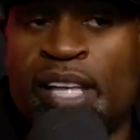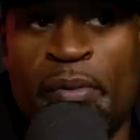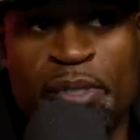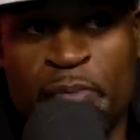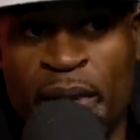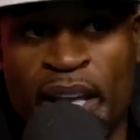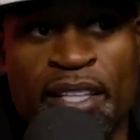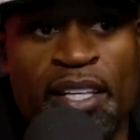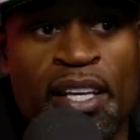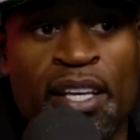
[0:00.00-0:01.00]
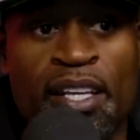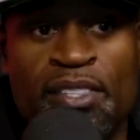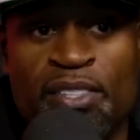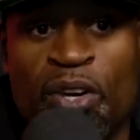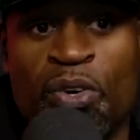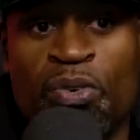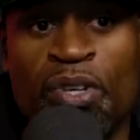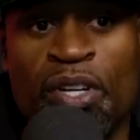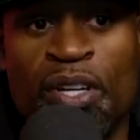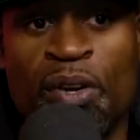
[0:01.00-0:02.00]
had respect. So
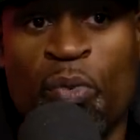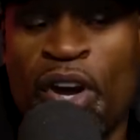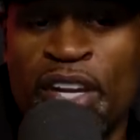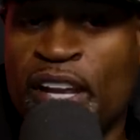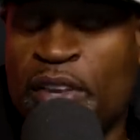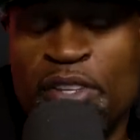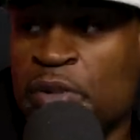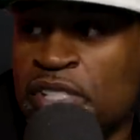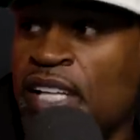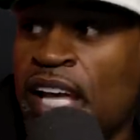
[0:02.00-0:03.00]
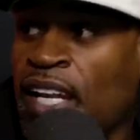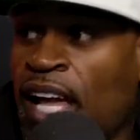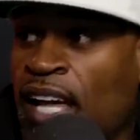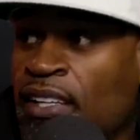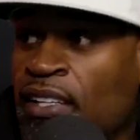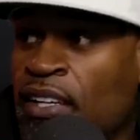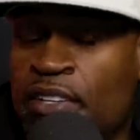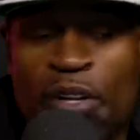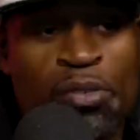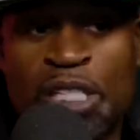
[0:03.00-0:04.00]
working there, you don't see that a lot. Uh-uh.
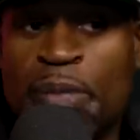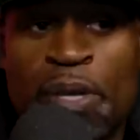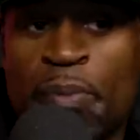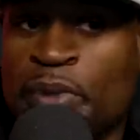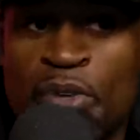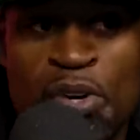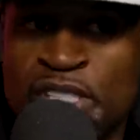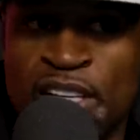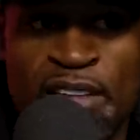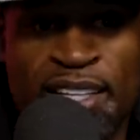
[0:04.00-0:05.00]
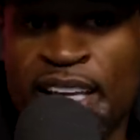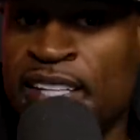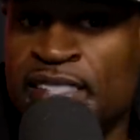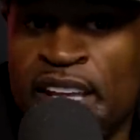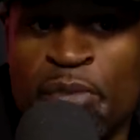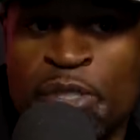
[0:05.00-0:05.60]
You don't see people doing stuff like that and, and